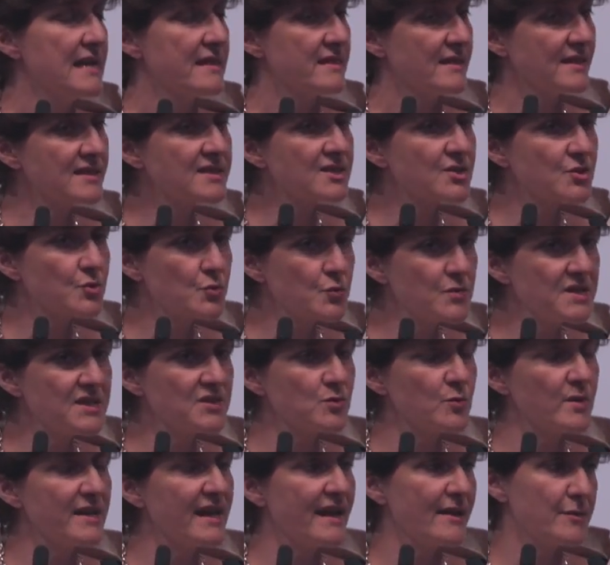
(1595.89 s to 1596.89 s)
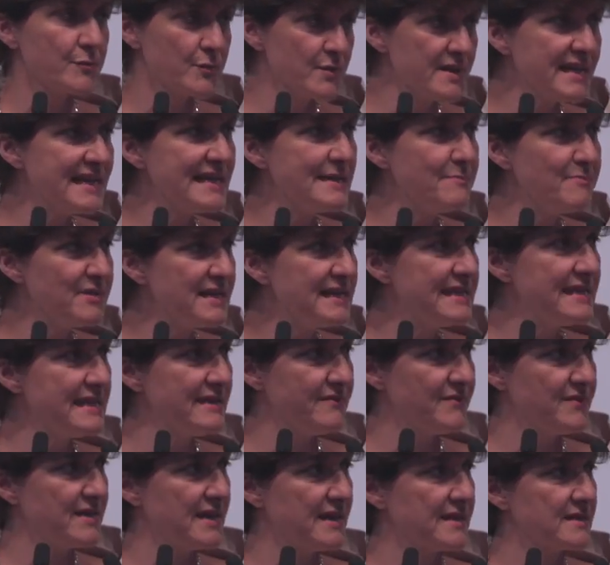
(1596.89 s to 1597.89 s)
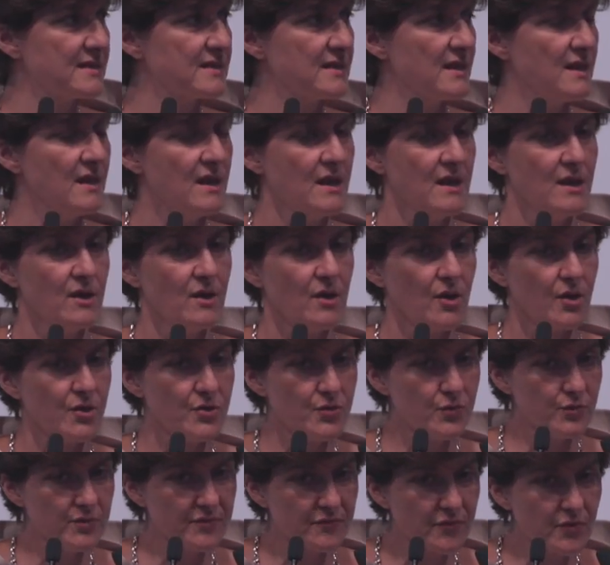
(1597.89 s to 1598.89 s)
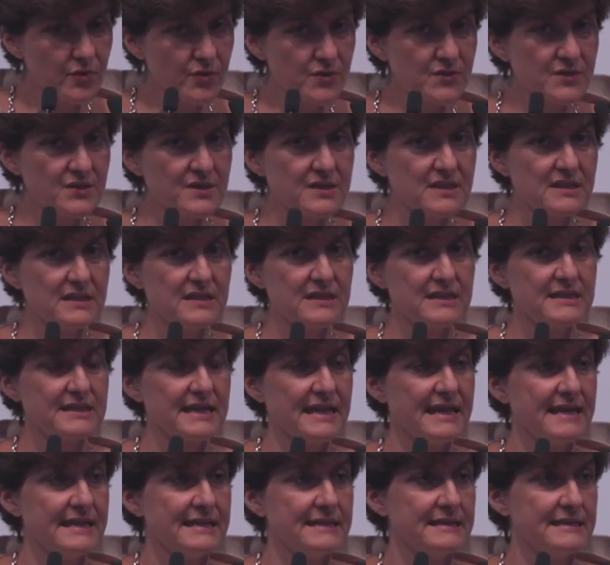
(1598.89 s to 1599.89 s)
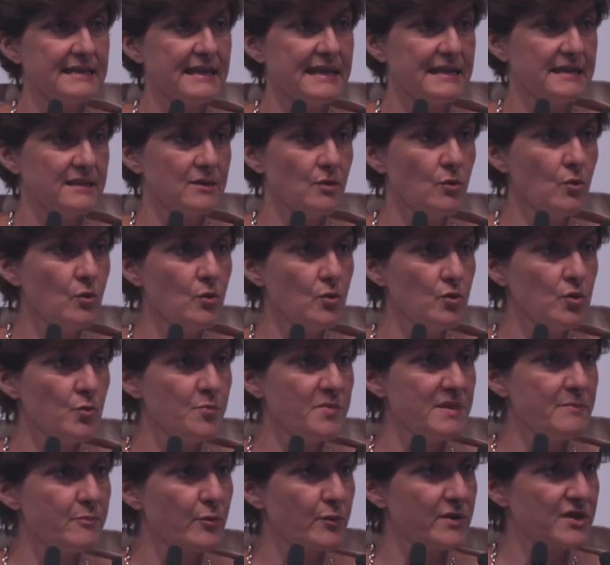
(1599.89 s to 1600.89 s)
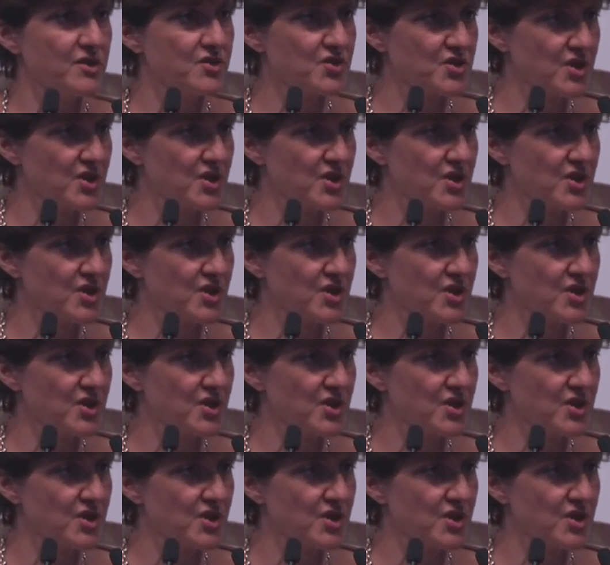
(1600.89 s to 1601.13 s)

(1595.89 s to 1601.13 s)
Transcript: That's the reason why I really believe that universities and all the people in